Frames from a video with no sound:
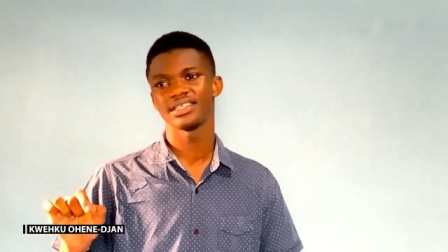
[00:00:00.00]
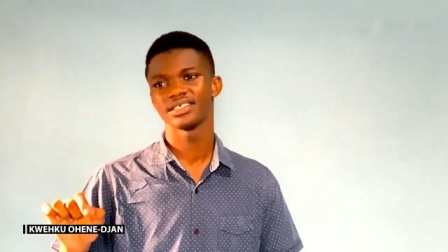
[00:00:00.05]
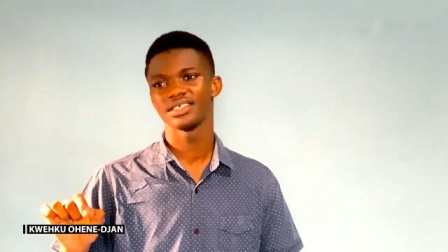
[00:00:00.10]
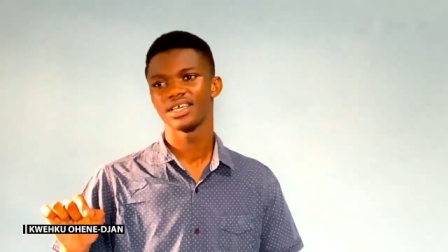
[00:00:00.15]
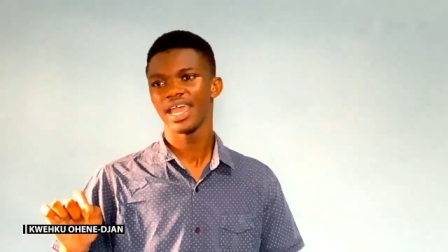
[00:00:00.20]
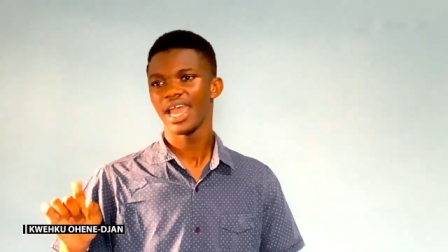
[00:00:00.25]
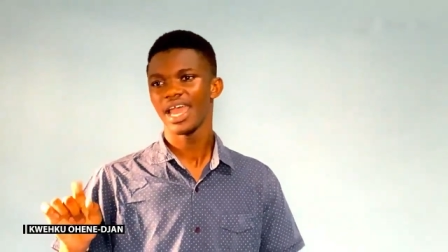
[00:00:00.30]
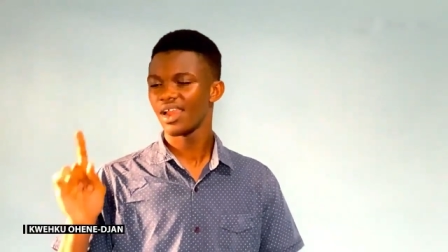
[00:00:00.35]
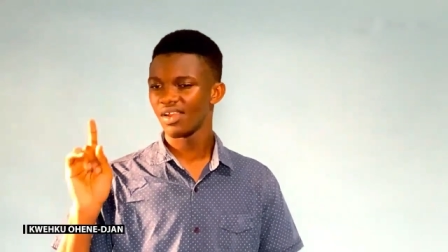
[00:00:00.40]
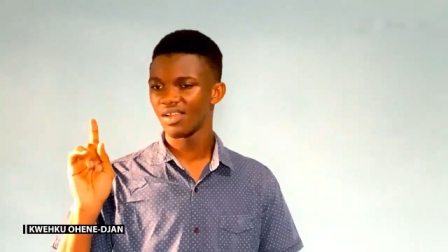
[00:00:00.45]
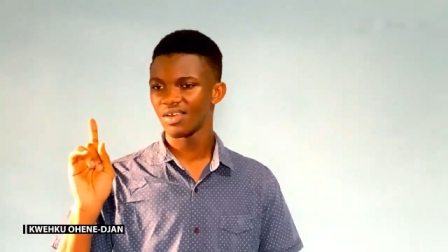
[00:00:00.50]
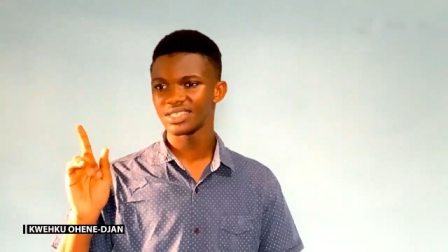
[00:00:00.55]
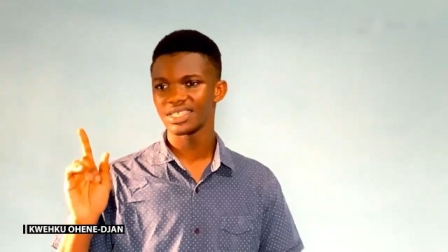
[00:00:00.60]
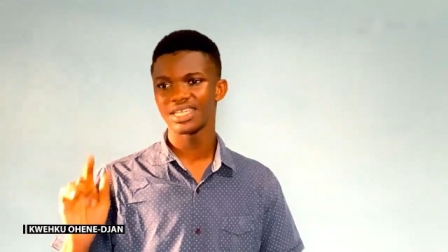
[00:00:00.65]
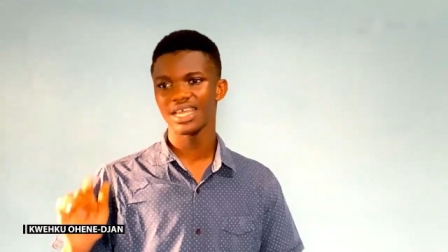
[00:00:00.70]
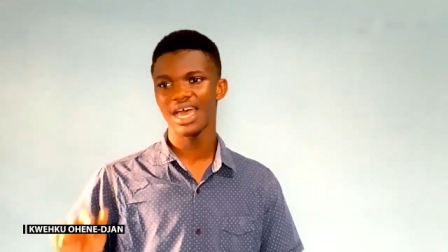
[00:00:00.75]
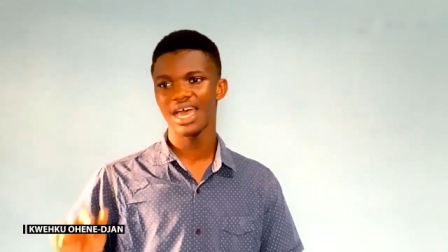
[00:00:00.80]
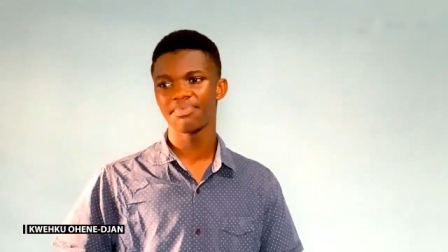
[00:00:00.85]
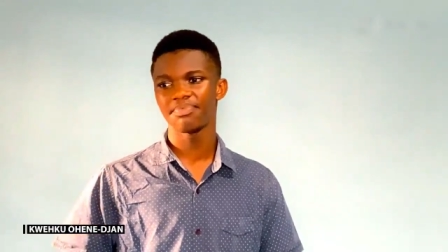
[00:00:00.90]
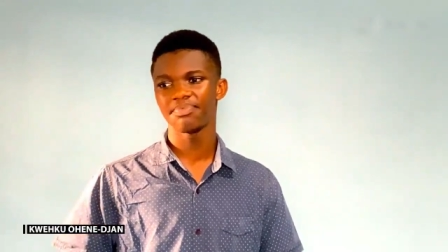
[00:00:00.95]
a lot had
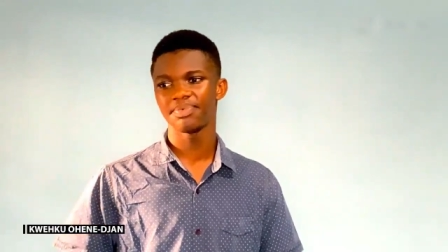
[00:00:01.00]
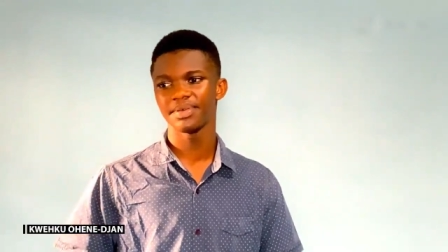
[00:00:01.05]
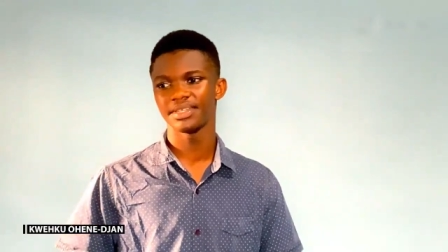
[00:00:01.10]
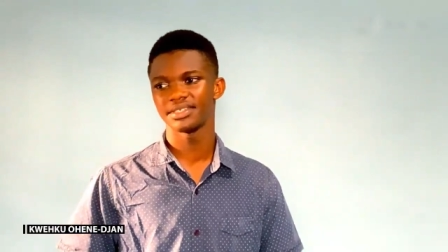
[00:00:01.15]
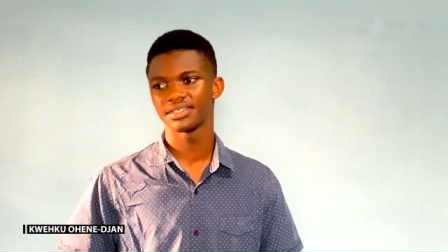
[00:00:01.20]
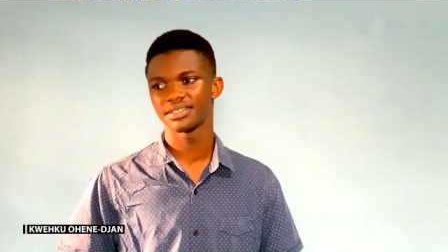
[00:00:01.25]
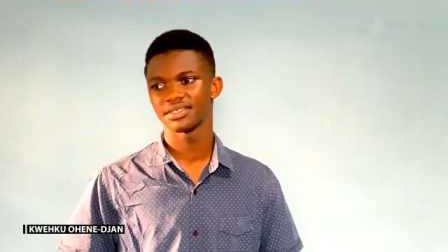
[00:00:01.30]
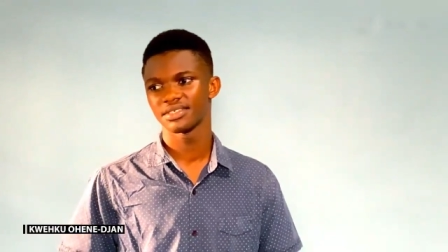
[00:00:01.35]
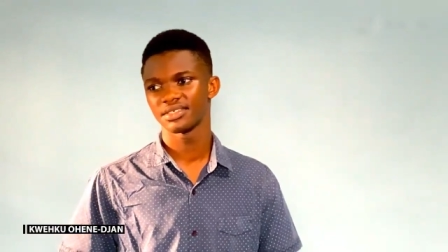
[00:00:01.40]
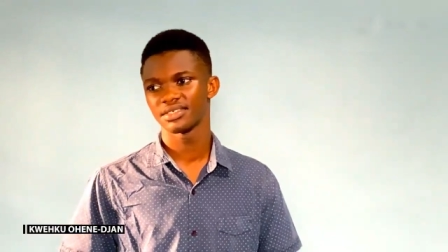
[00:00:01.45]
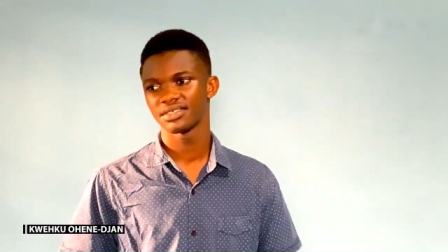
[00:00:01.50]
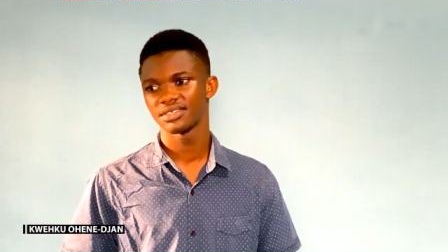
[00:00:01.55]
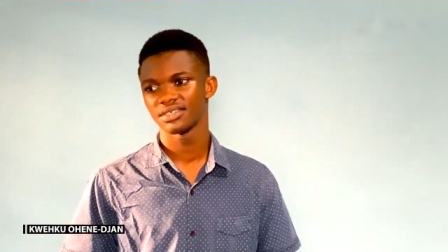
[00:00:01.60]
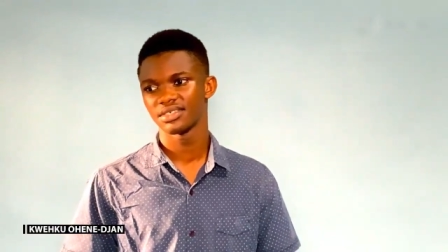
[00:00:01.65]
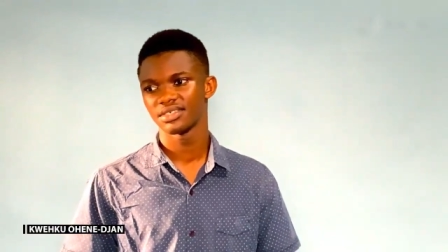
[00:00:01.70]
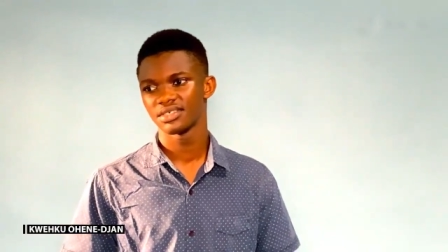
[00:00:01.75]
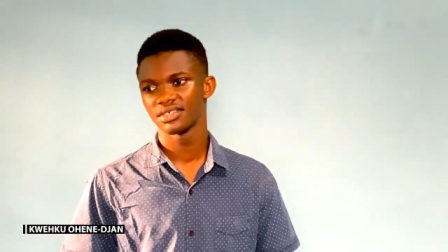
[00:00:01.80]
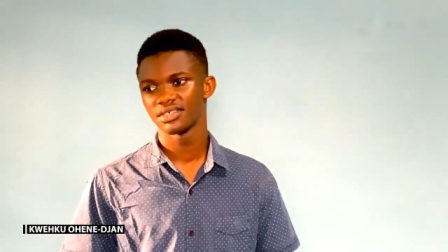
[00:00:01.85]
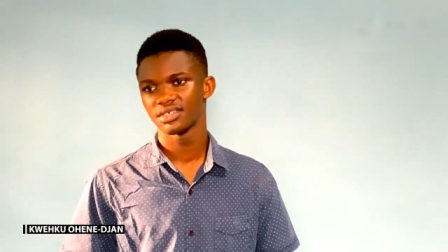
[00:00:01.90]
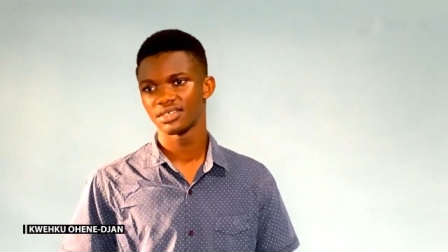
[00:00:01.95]
happened.
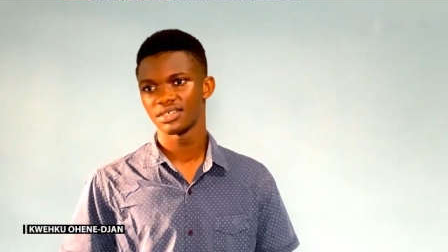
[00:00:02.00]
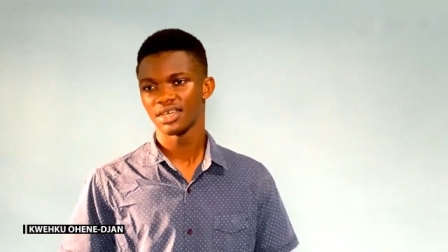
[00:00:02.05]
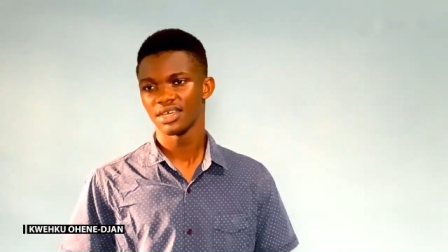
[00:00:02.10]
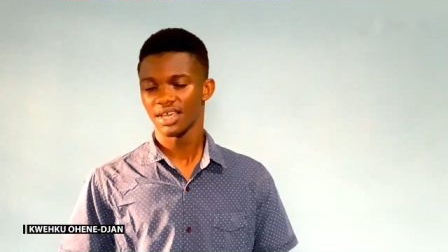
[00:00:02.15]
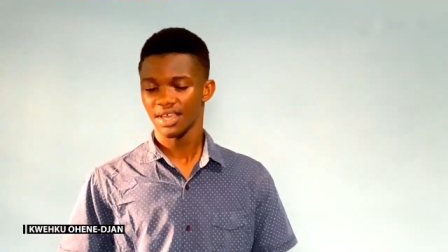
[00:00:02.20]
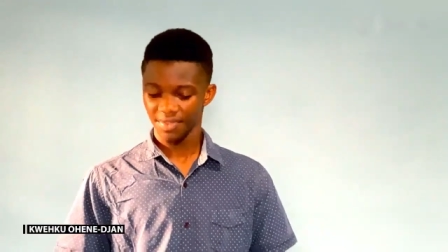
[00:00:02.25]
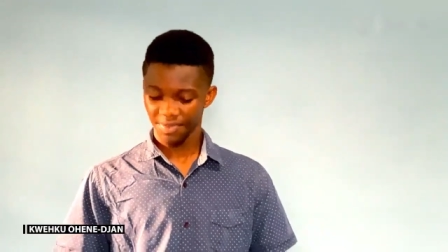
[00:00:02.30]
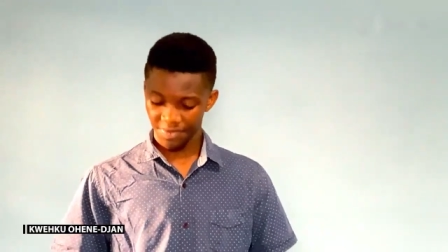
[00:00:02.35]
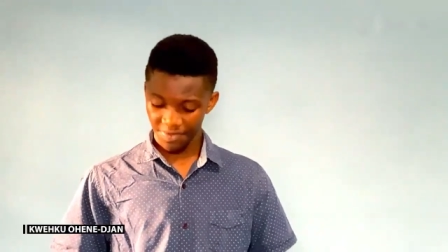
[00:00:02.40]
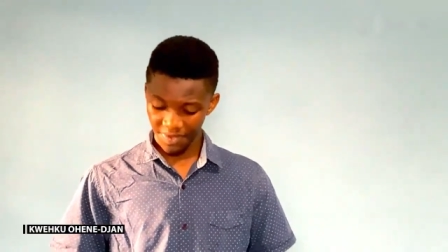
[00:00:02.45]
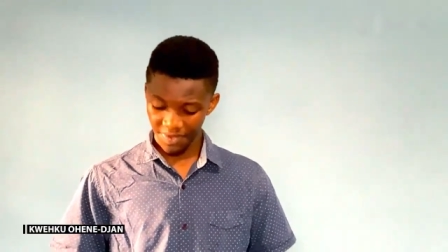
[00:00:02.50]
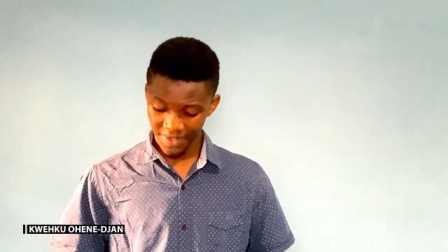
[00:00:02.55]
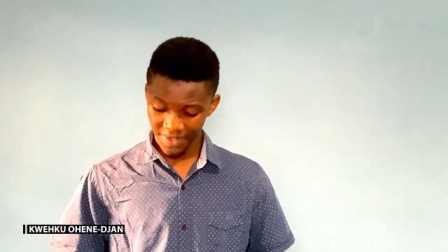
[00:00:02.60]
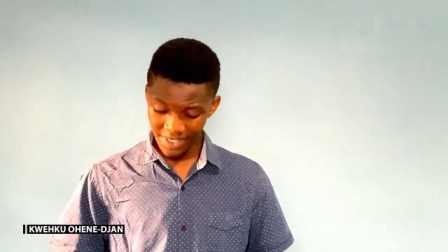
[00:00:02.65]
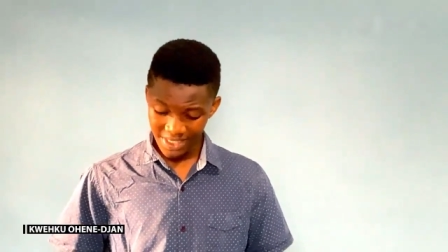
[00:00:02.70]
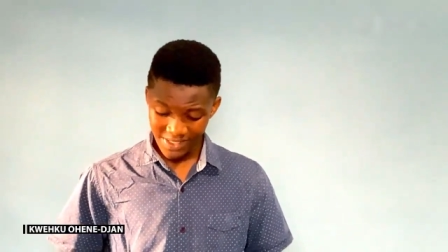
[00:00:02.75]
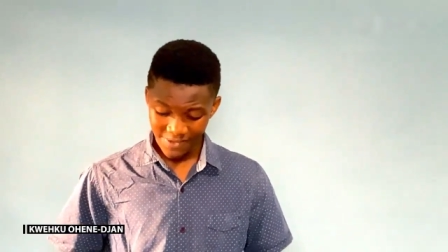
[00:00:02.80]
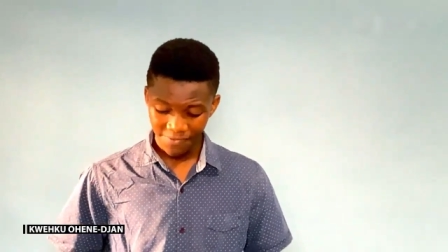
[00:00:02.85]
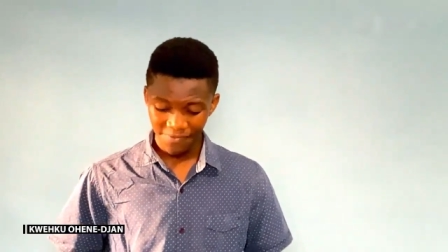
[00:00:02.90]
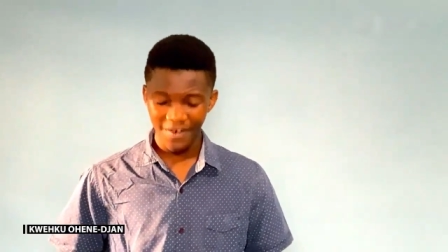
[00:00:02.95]
This
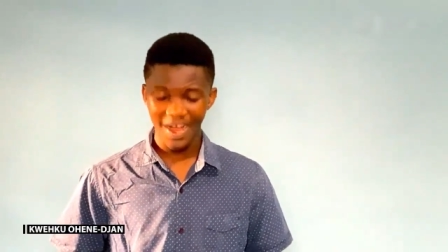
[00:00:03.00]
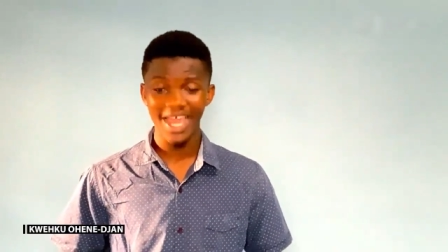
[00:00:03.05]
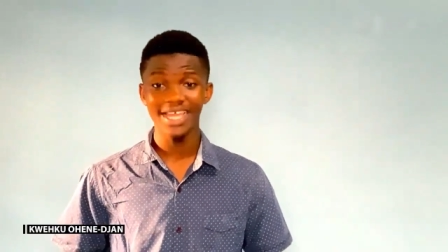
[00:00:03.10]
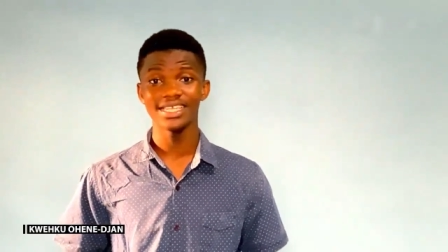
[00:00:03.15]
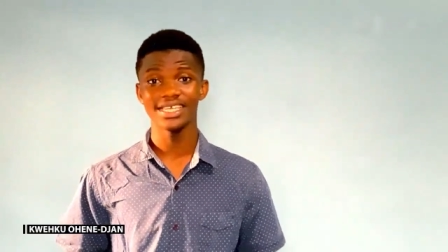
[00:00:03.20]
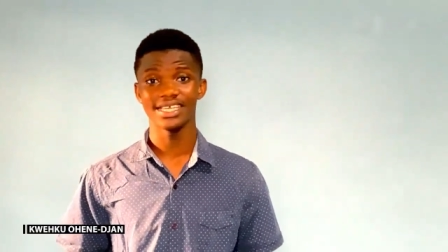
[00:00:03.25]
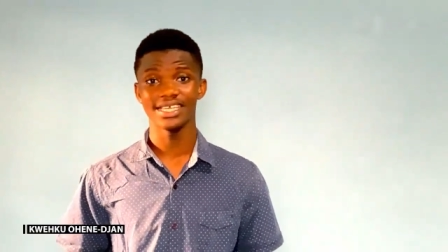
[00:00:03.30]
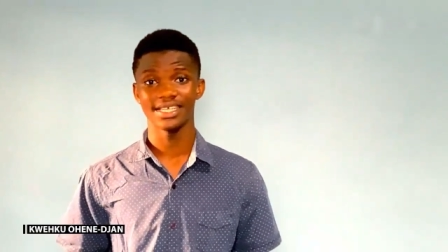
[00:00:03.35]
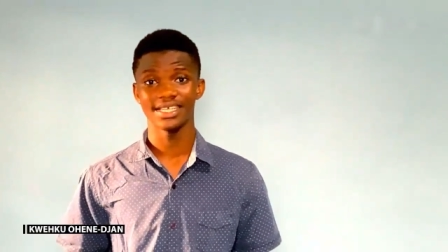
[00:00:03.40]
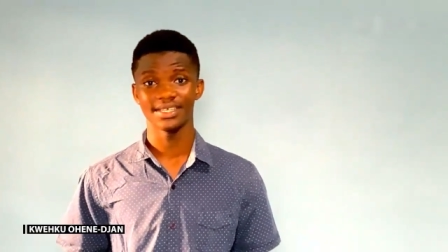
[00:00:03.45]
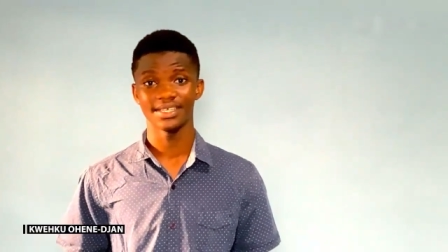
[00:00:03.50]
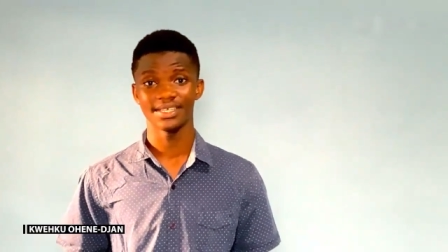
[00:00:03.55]
Friday,